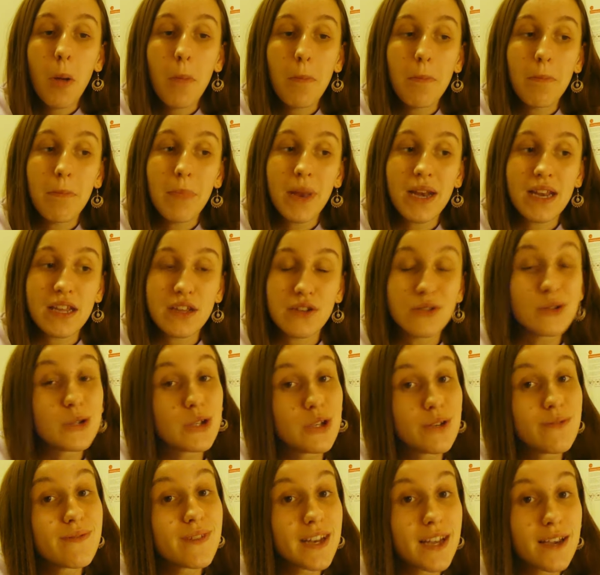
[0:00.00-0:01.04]
many
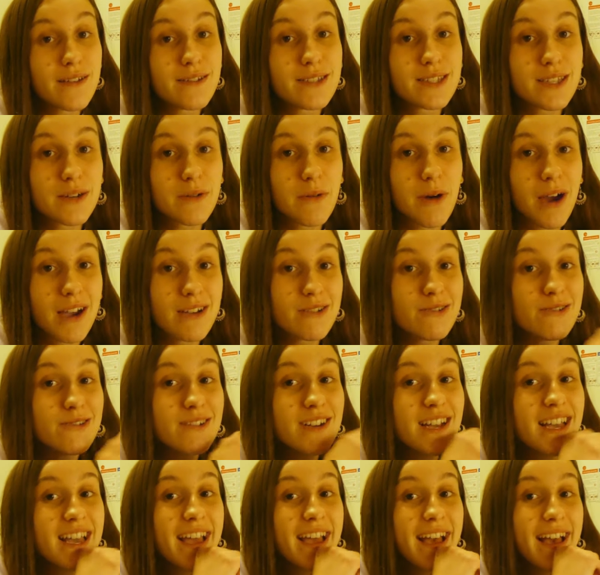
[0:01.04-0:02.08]
YouTube videos in a
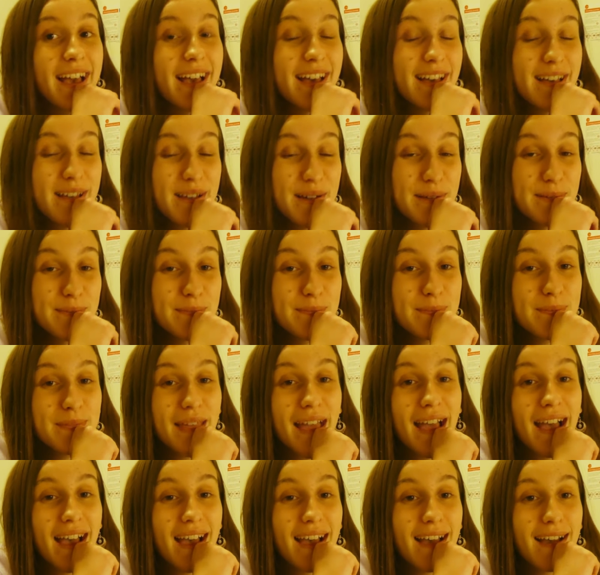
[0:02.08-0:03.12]
while.
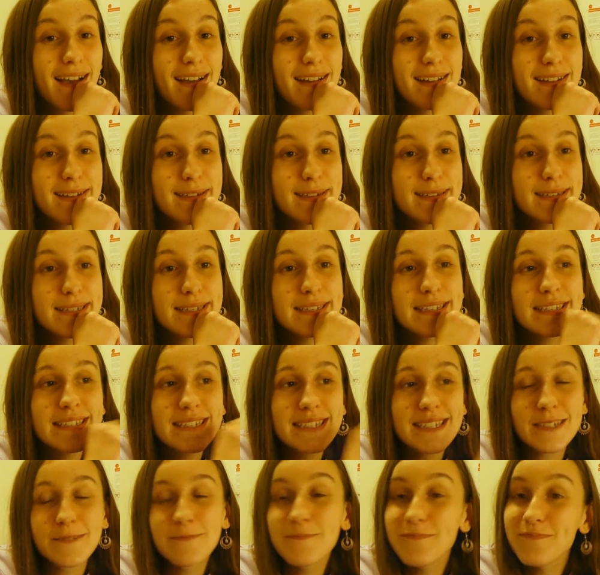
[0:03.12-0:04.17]

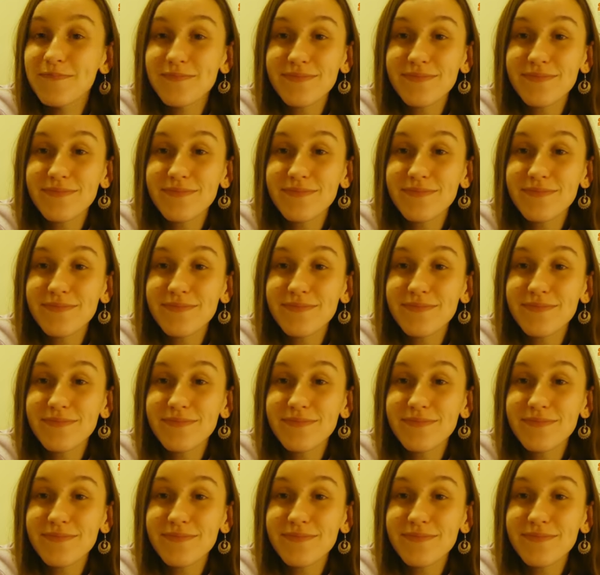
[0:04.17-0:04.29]
And